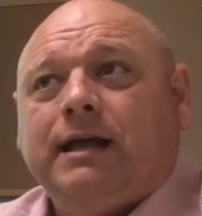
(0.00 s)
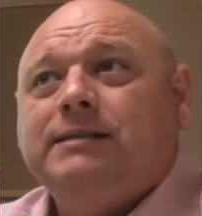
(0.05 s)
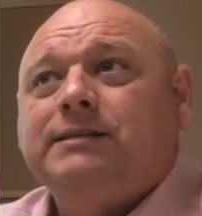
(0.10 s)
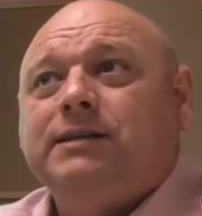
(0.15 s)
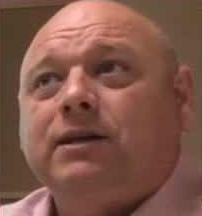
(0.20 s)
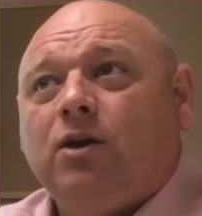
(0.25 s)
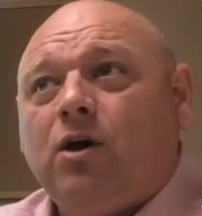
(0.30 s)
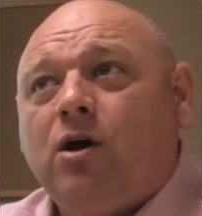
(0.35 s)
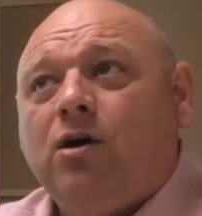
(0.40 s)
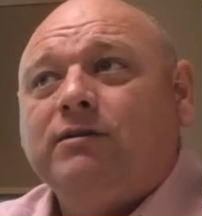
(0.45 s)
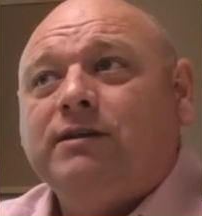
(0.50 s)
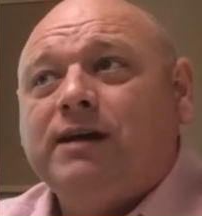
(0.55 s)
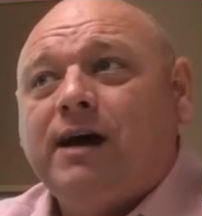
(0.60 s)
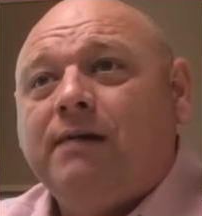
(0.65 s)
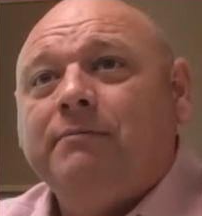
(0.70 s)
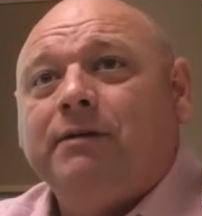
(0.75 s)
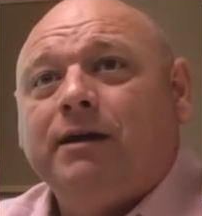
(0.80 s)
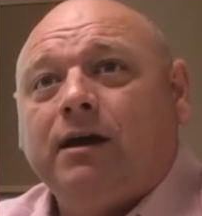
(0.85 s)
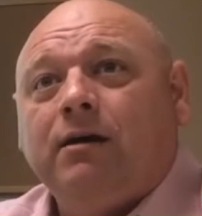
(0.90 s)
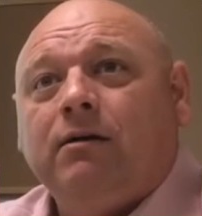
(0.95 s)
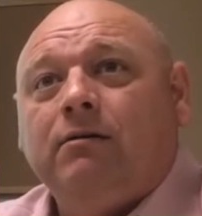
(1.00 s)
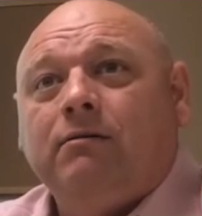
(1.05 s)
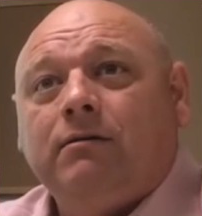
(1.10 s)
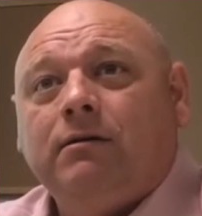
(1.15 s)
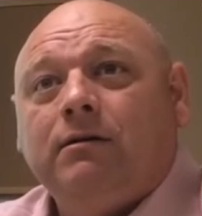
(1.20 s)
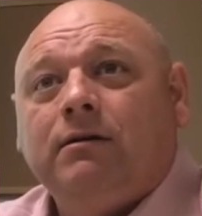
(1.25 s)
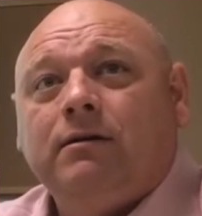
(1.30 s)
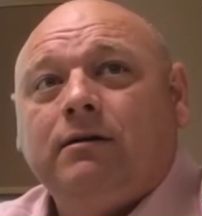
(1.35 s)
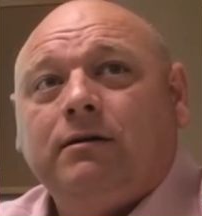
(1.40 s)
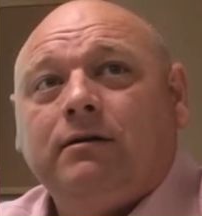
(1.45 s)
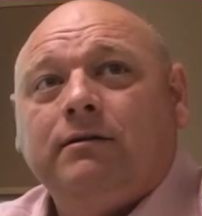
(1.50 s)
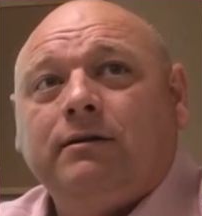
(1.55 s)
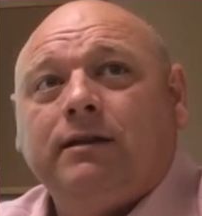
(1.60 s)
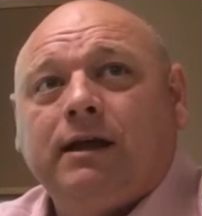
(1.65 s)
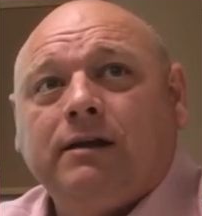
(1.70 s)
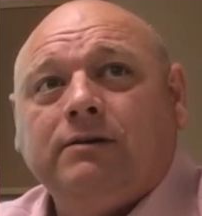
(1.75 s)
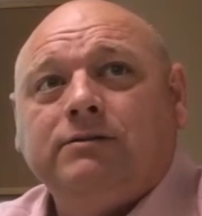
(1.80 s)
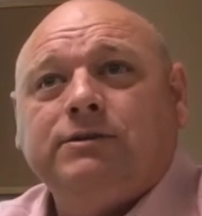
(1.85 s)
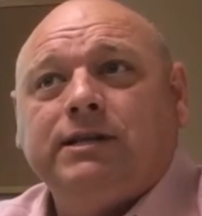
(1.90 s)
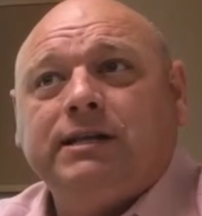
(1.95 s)
That's a long time ago.
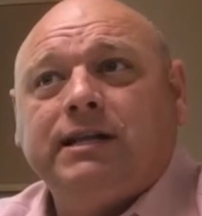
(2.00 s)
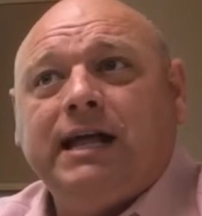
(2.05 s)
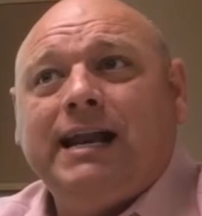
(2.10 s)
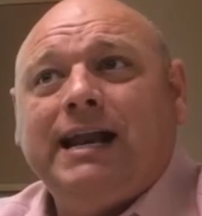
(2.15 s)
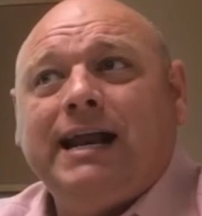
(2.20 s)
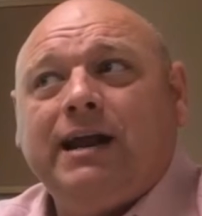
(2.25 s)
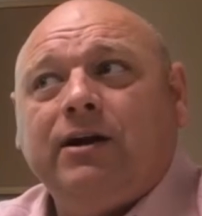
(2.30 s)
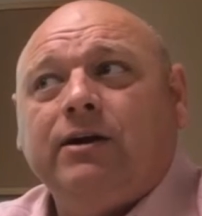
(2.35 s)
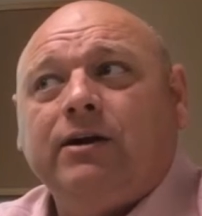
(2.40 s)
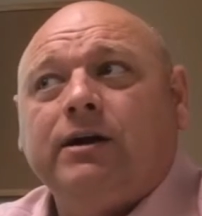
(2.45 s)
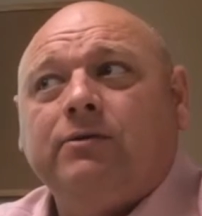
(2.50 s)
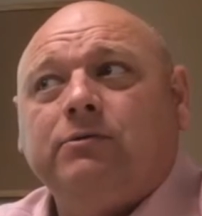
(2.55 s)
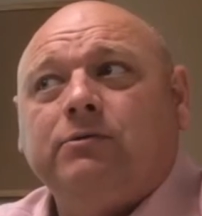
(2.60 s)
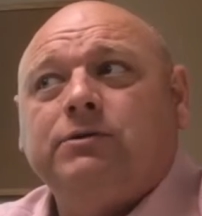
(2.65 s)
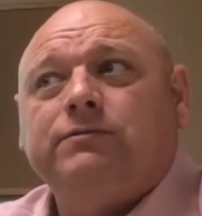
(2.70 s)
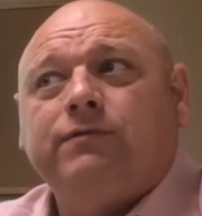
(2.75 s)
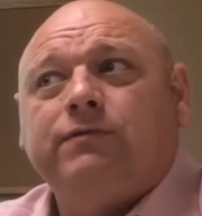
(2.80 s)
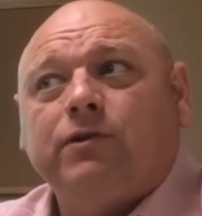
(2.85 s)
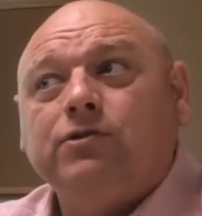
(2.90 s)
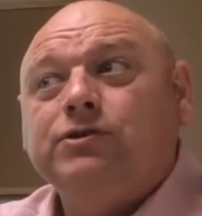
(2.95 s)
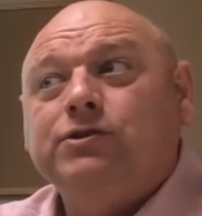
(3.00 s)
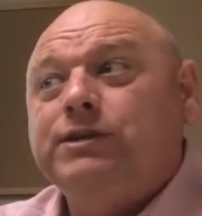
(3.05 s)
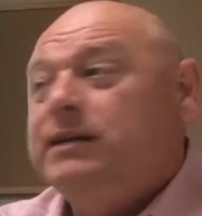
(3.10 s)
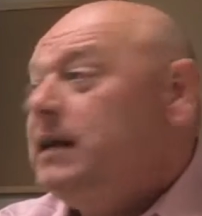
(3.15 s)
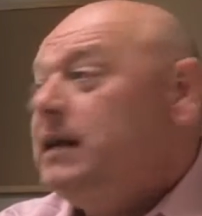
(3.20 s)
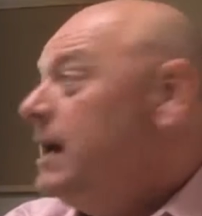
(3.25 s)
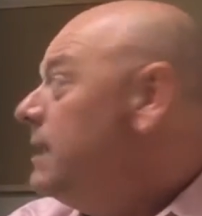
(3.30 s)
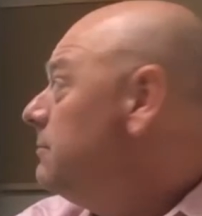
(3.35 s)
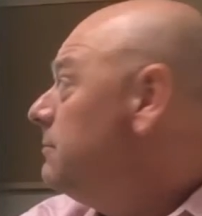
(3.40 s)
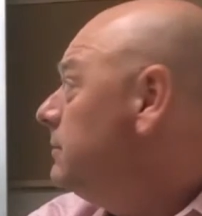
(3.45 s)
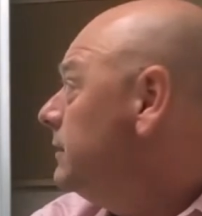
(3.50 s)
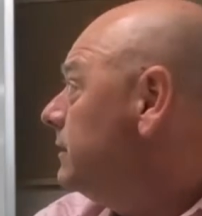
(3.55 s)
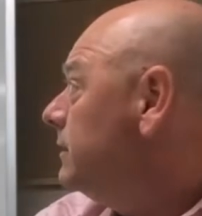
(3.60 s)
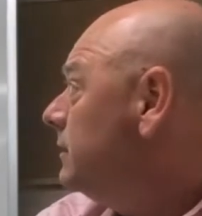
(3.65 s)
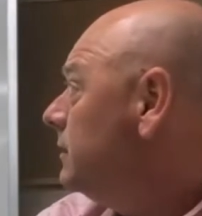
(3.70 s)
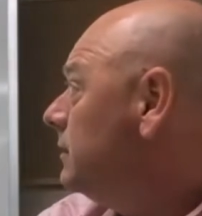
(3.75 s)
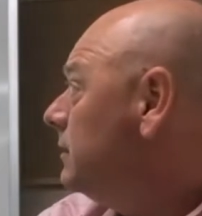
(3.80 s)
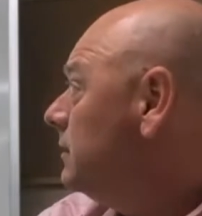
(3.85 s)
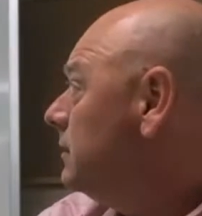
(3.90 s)
That was when that area was first inhabited.